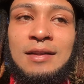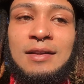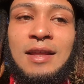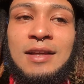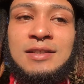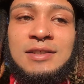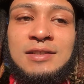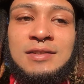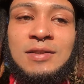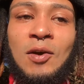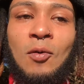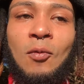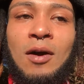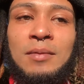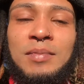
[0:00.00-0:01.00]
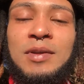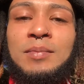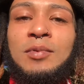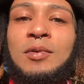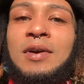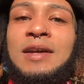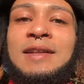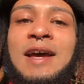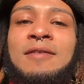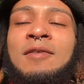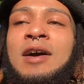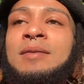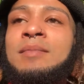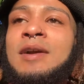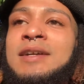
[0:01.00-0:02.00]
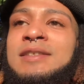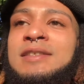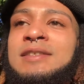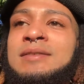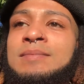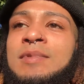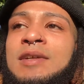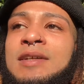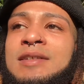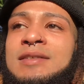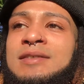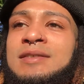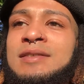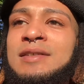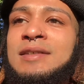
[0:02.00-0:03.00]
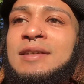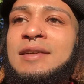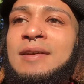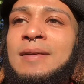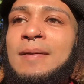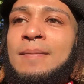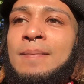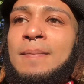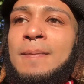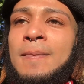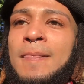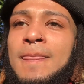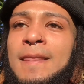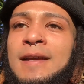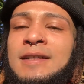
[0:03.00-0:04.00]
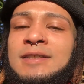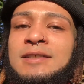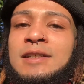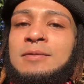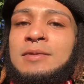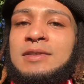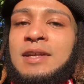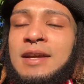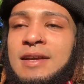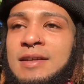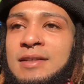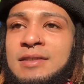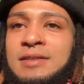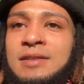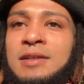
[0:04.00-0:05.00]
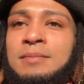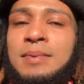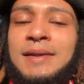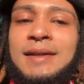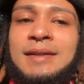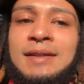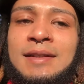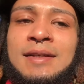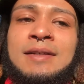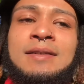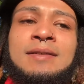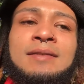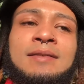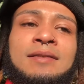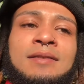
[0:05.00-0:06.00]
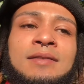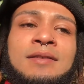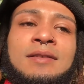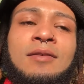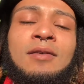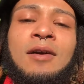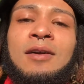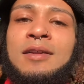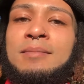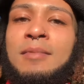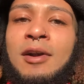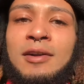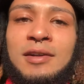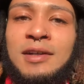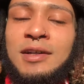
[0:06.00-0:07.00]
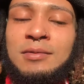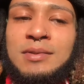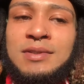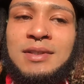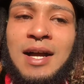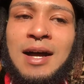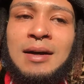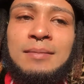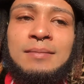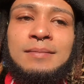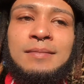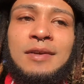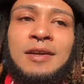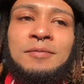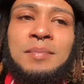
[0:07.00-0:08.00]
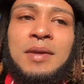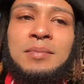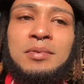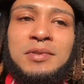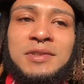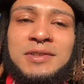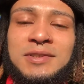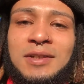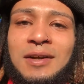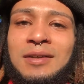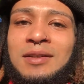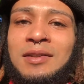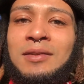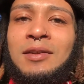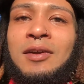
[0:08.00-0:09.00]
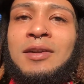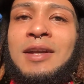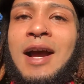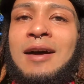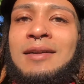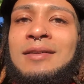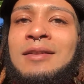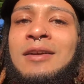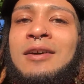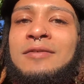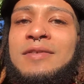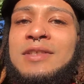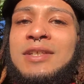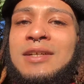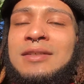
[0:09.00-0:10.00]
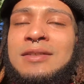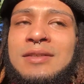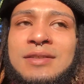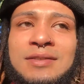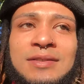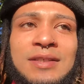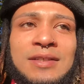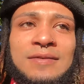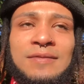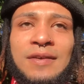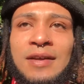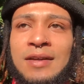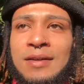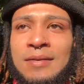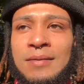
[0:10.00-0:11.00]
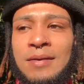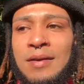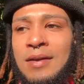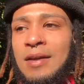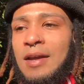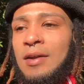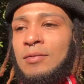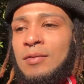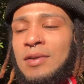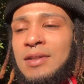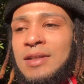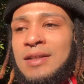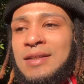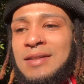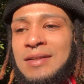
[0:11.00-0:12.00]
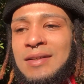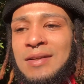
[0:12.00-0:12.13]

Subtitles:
they just don't want people in that vibration, because shit would change completely. All the murdering would stop if people would just start learning how to love each other and stuff, and really